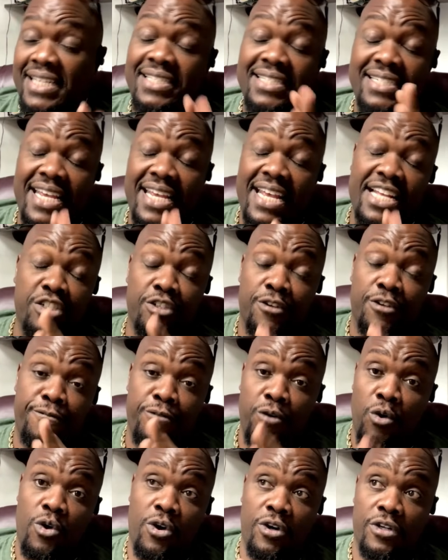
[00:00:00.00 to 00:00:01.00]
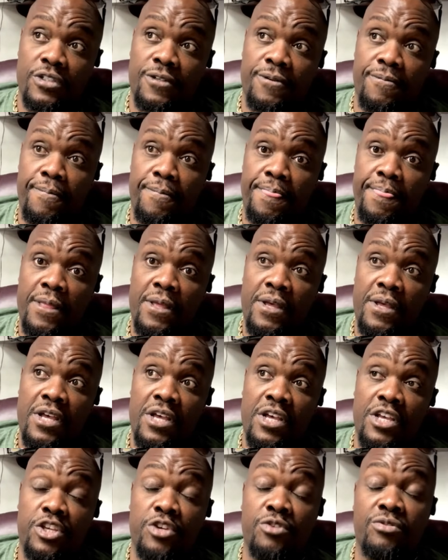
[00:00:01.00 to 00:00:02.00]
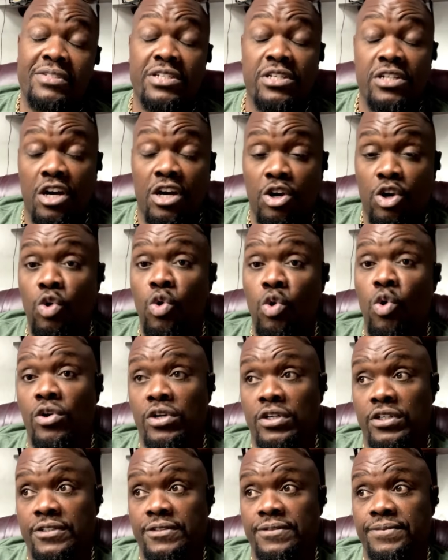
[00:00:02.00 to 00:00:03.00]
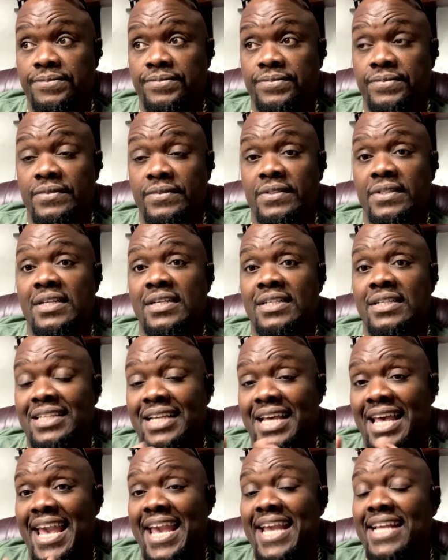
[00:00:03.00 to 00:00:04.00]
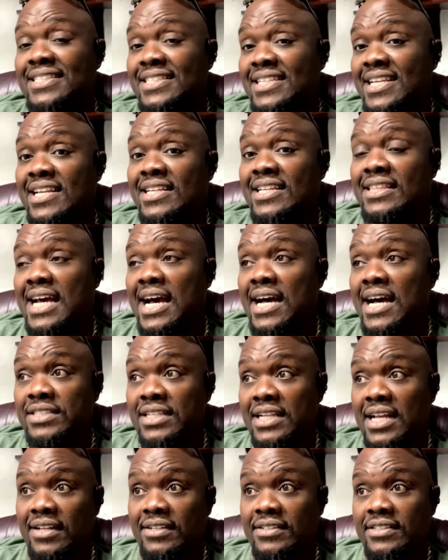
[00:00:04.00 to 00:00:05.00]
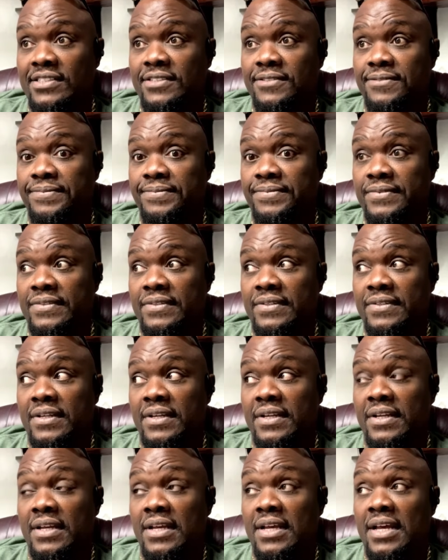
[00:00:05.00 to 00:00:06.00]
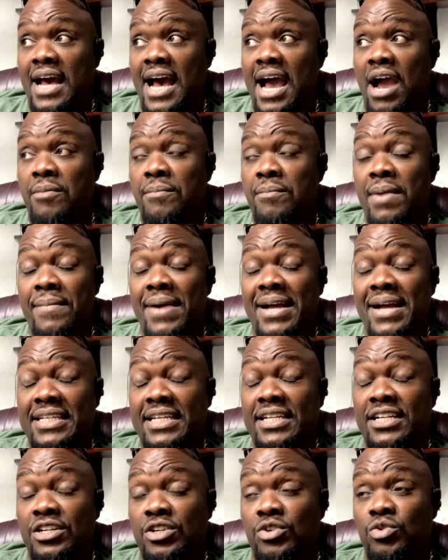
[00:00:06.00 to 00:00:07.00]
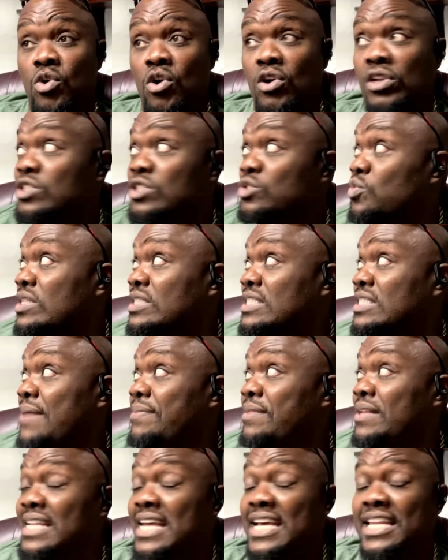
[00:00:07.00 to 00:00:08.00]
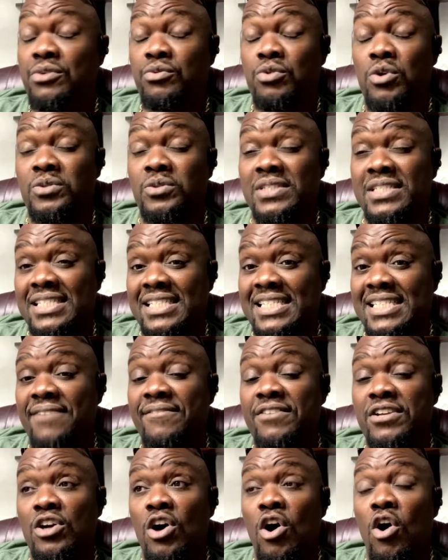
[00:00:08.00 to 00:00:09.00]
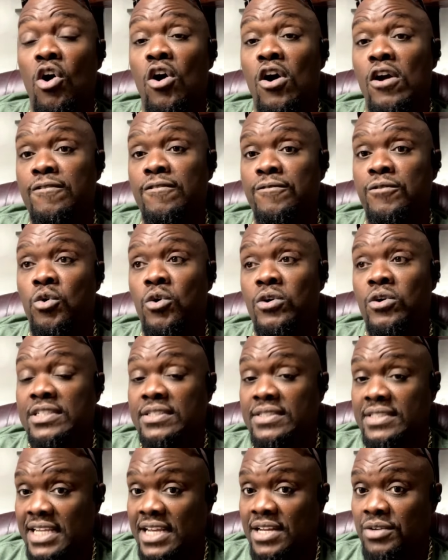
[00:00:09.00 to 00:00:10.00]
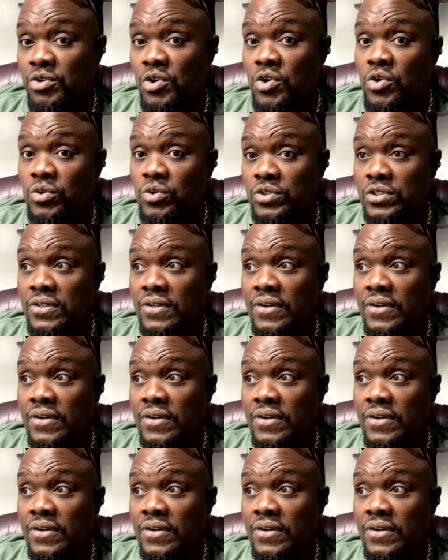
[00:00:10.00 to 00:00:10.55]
tens or 4s. You took a quarter to $18,000. I remember I did it in New Orleans one time. The lady rolled 7 hard 4s in 10 rows.